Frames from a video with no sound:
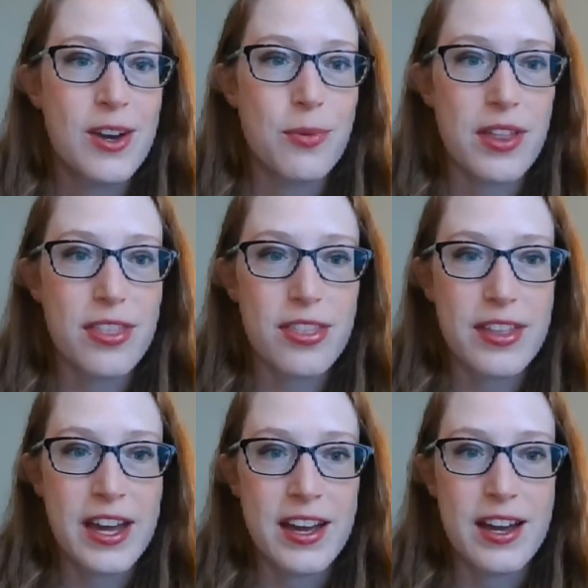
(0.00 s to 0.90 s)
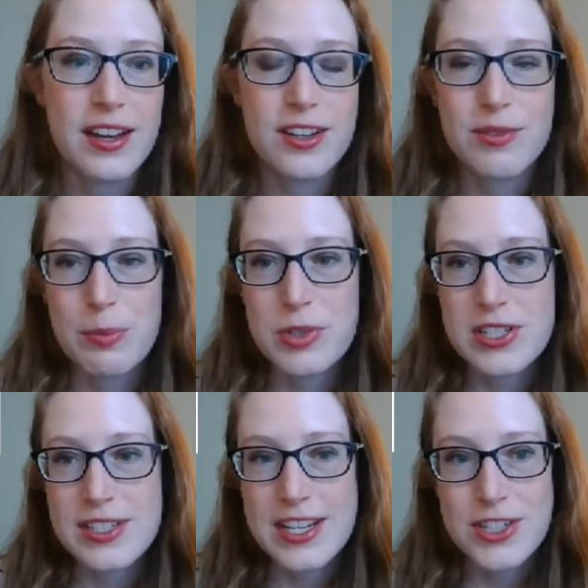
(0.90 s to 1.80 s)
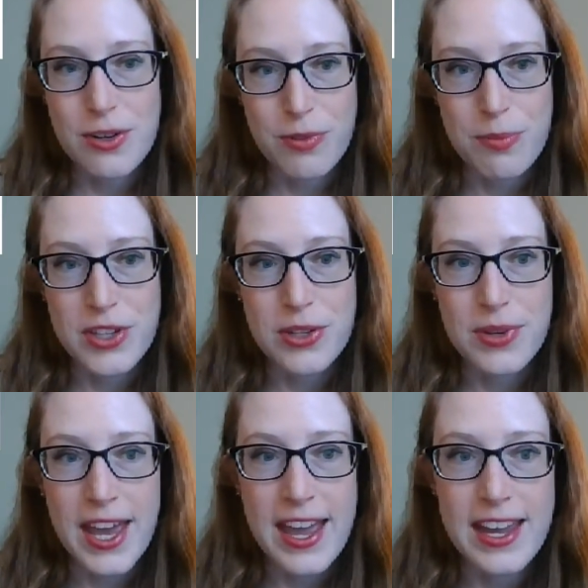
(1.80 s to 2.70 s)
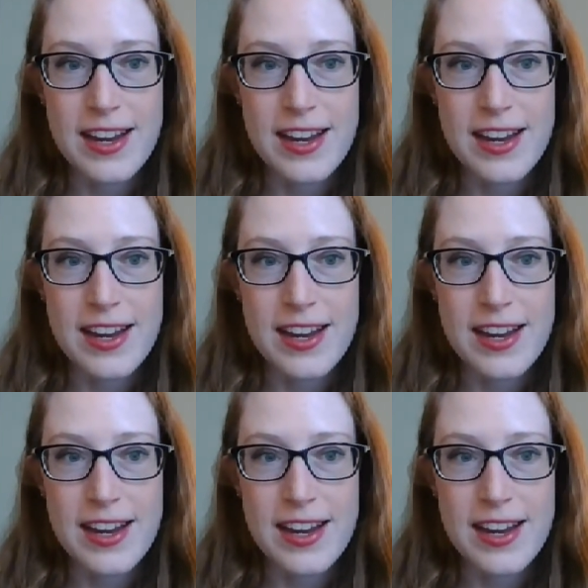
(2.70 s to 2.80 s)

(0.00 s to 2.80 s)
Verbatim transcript: with good representation from the U.K.,